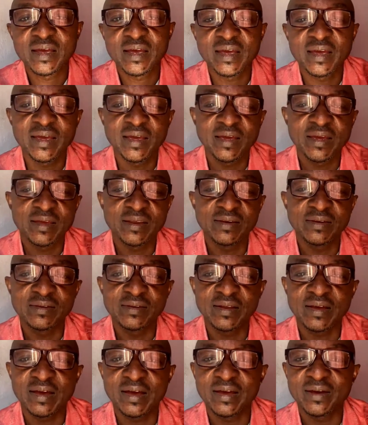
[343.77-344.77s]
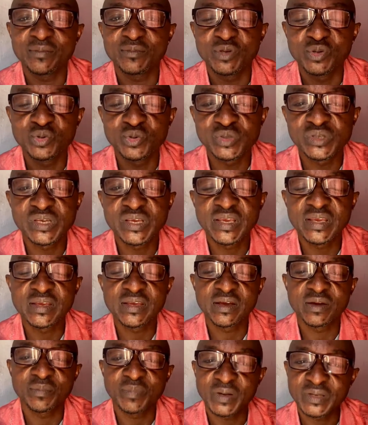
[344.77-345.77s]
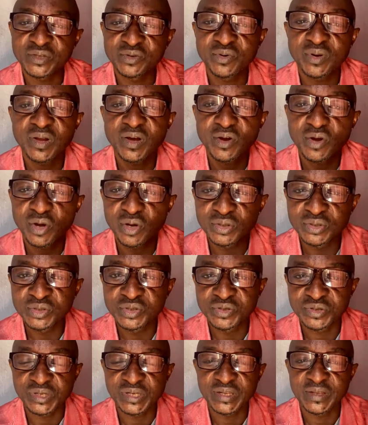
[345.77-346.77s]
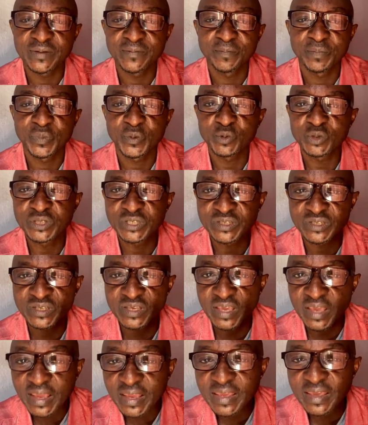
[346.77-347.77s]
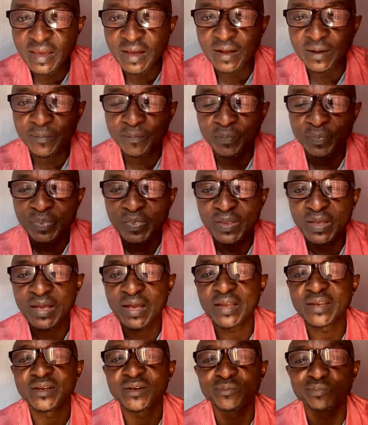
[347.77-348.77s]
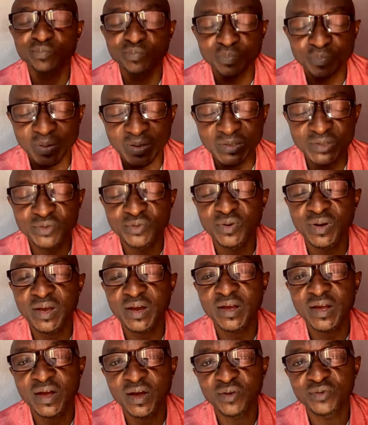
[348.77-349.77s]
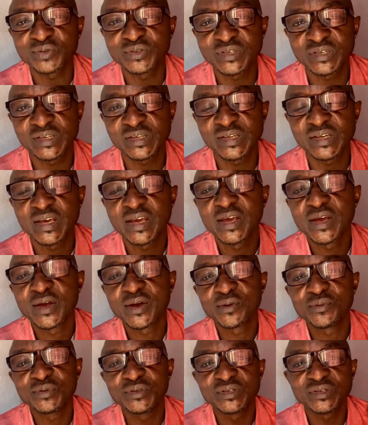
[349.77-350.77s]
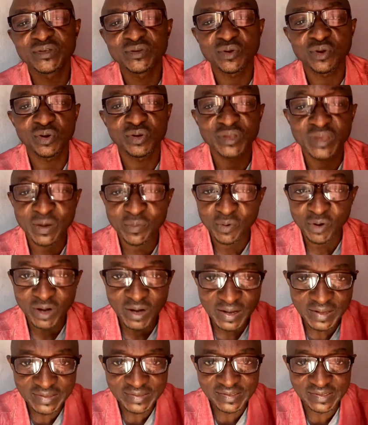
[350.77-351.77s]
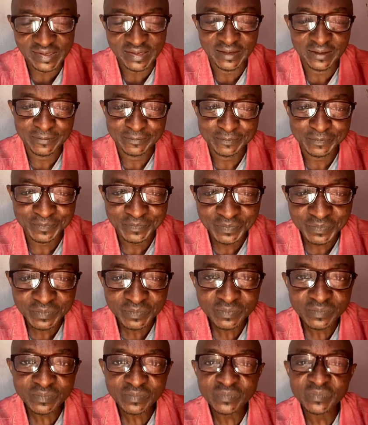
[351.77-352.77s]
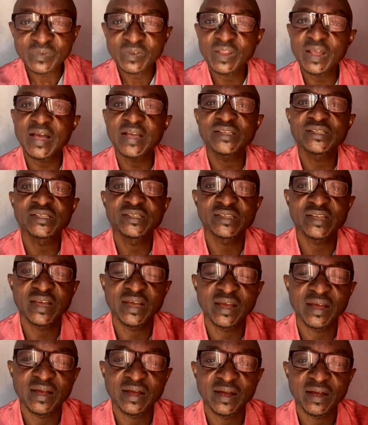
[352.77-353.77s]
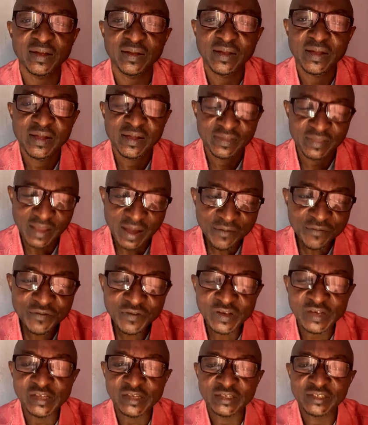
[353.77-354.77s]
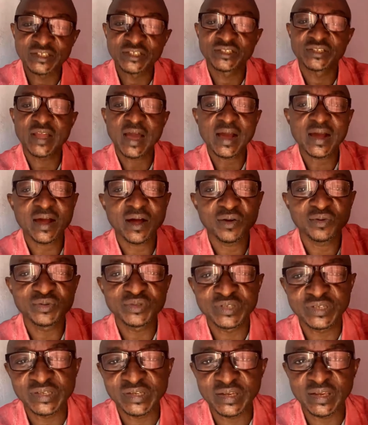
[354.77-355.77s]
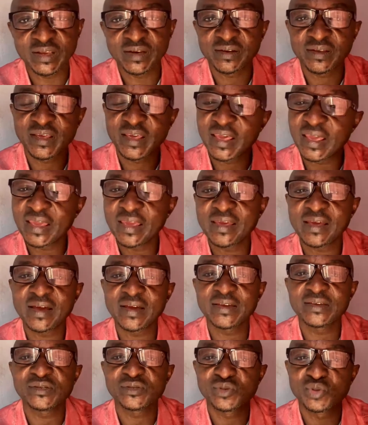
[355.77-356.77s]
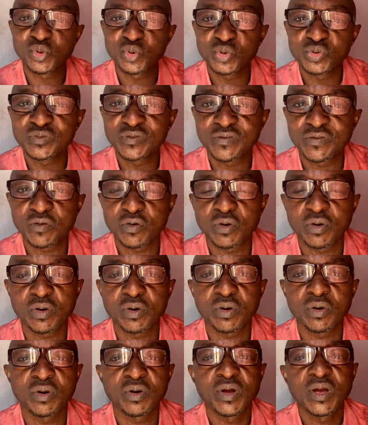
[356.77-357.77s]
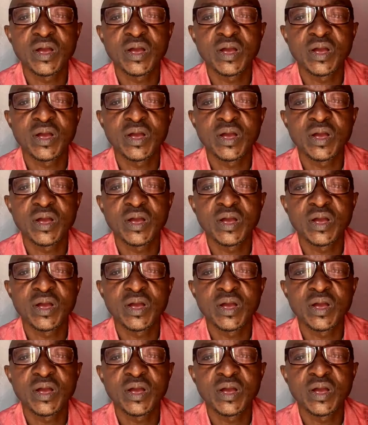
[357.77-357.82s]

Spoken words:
and I am using a particular country, which is Kenya, and a particular county, which is called Nyabohanzi. That's that village, that county in Kenya is known for